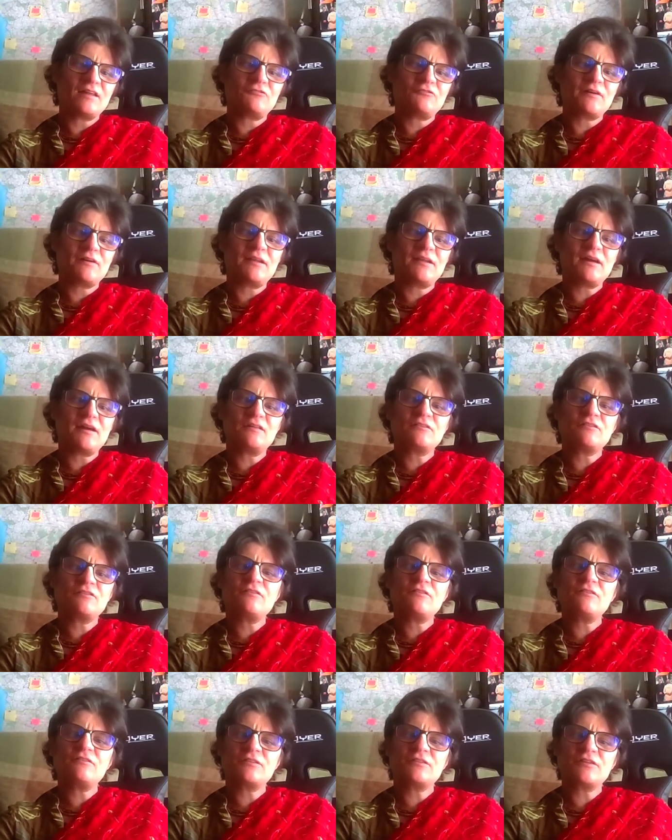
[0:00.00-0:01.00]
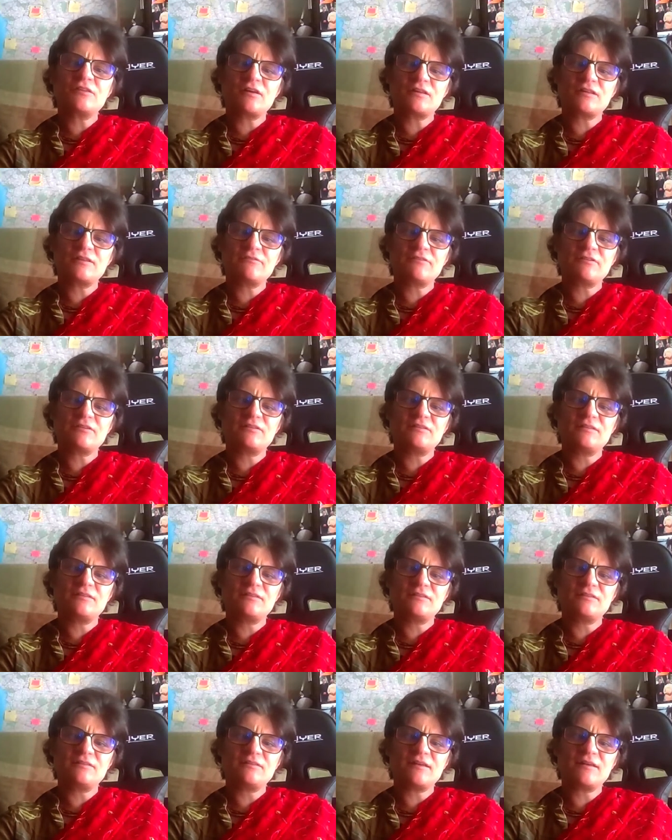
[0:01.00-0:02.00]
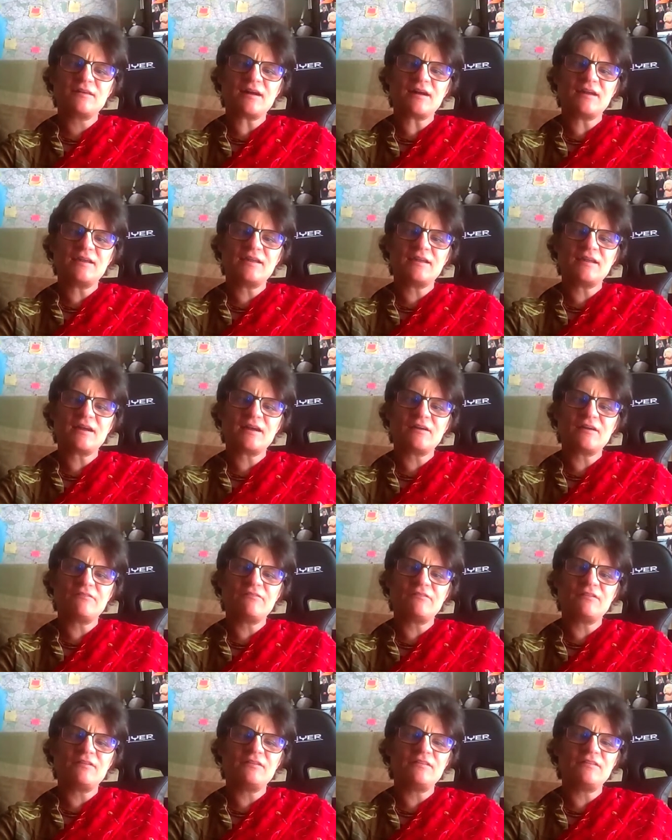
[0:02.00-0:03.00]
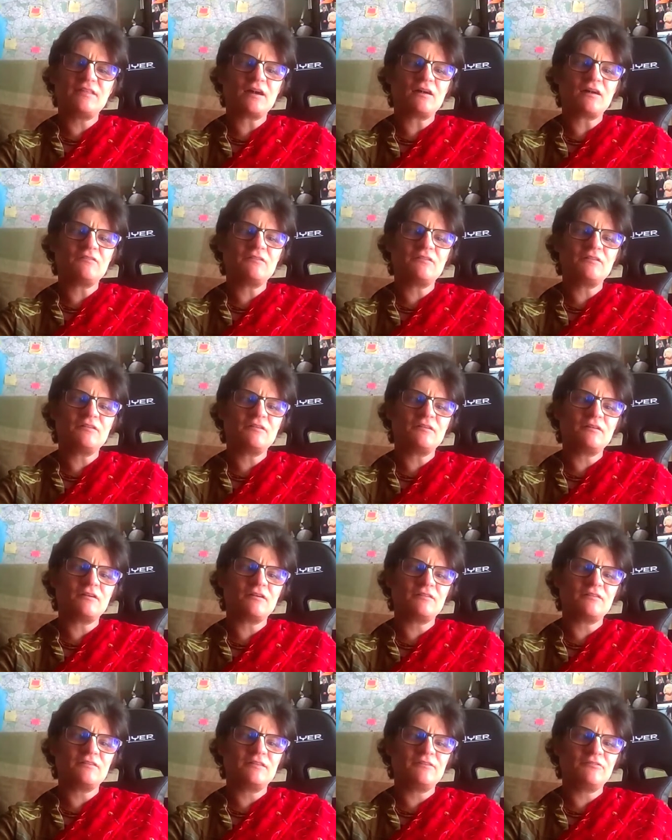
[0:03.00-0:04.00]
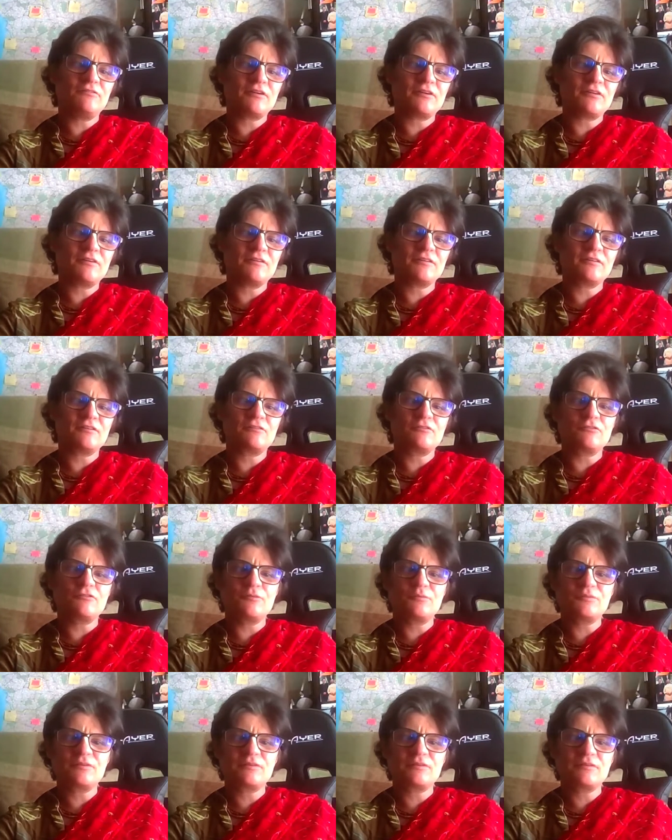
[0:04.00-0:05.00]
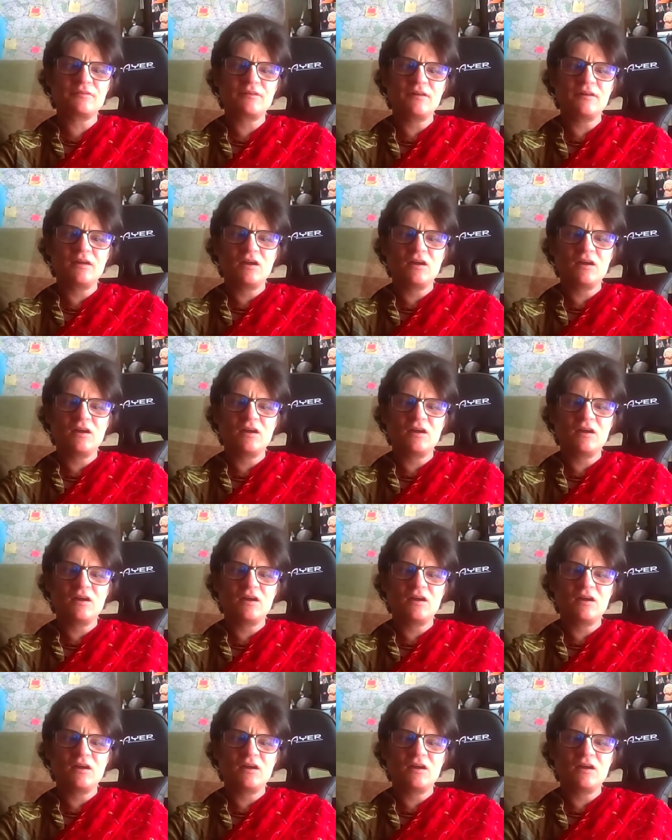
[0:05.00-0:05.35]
as well as other devotees I have known on different groups